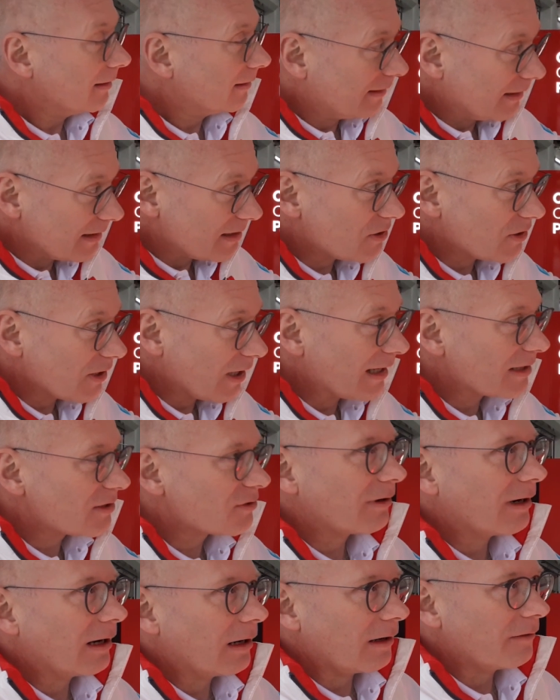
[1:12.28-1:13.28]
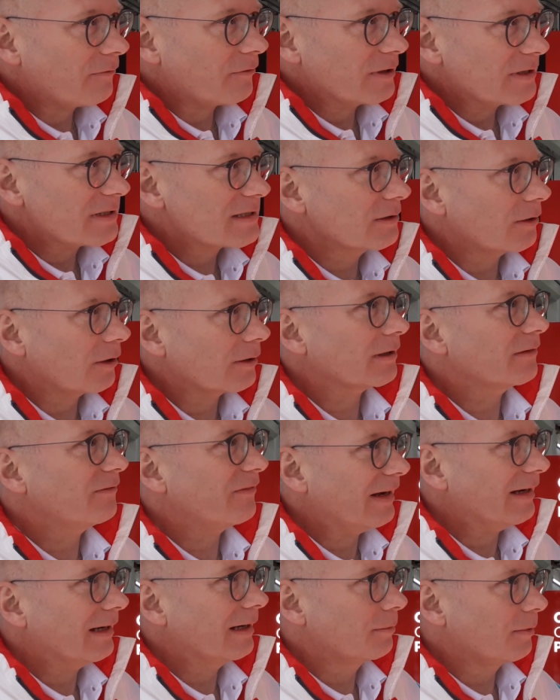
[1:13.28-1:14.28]
This charger, however, is not
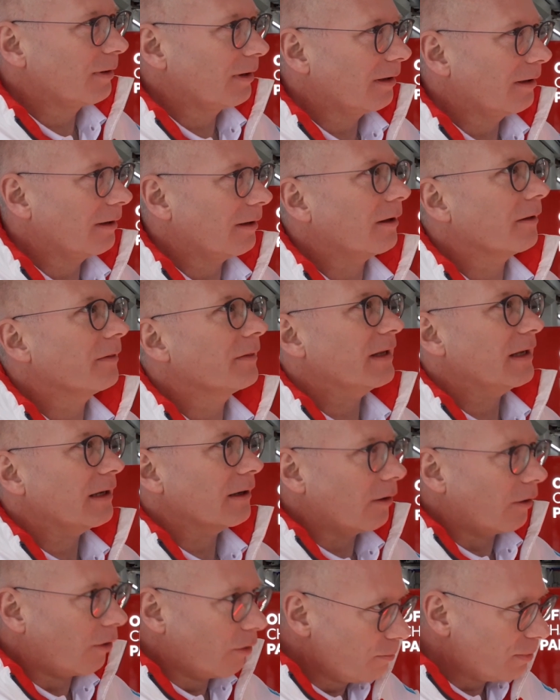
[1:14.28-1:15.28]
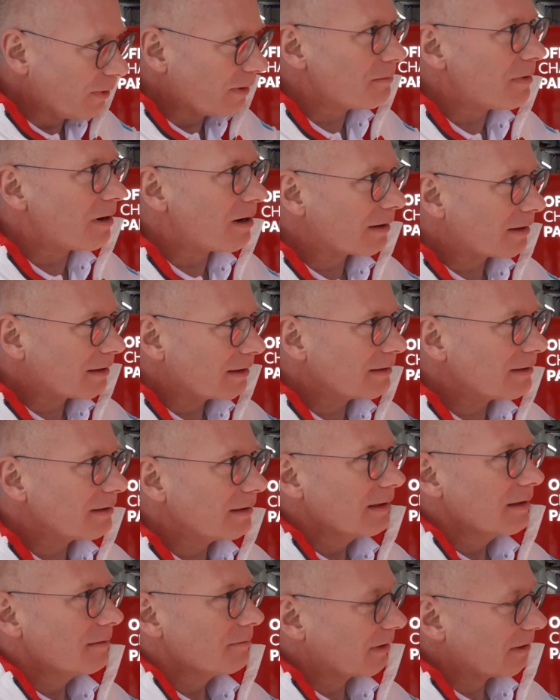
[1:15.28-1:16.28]
available on the open market,
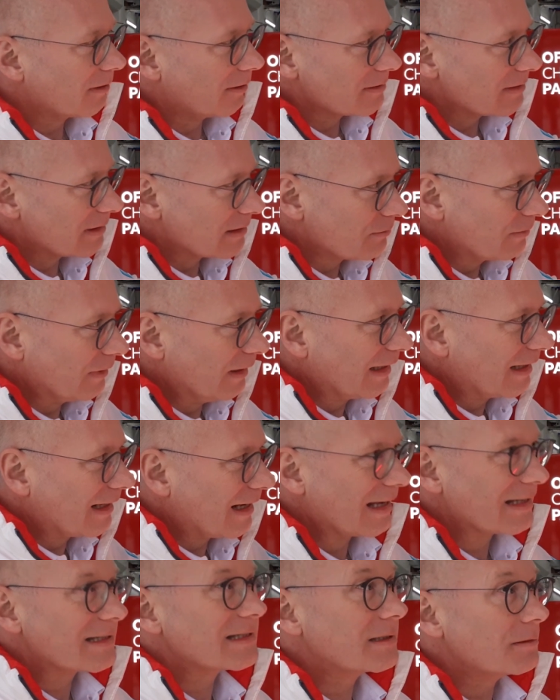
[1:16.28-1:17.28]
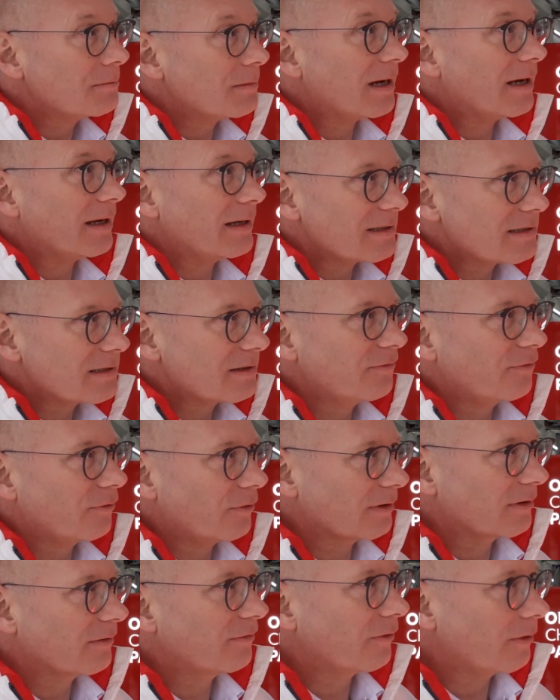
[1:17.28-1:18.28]
because it's really customized
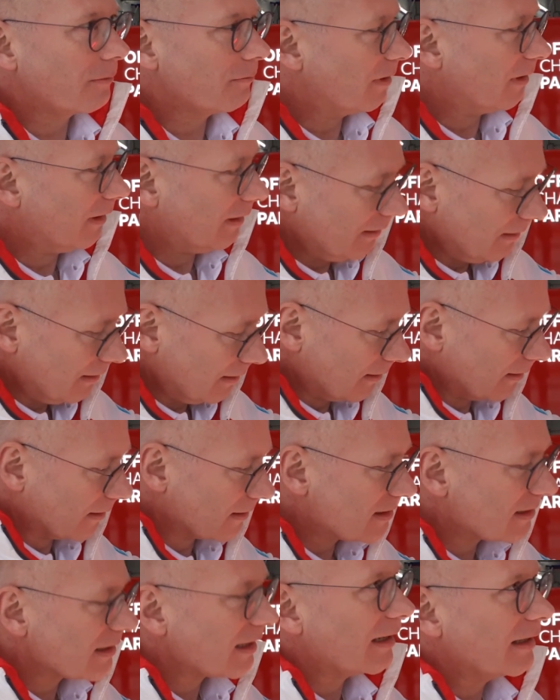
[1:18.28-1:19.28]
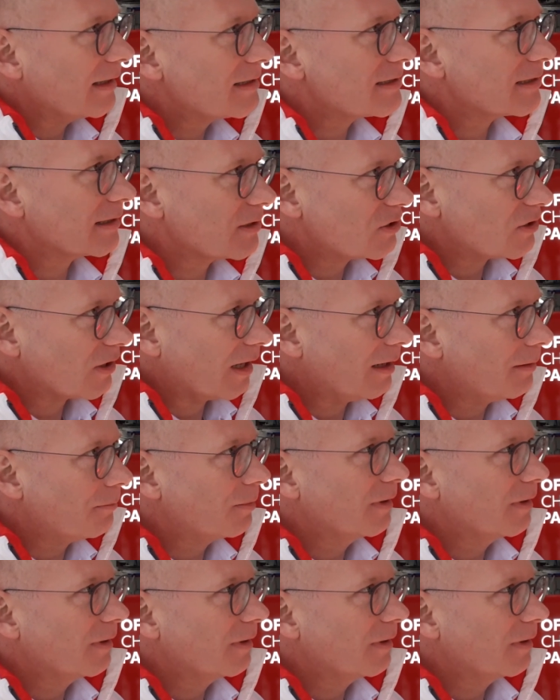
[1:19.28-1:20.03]
for the Formula E in its size and shape.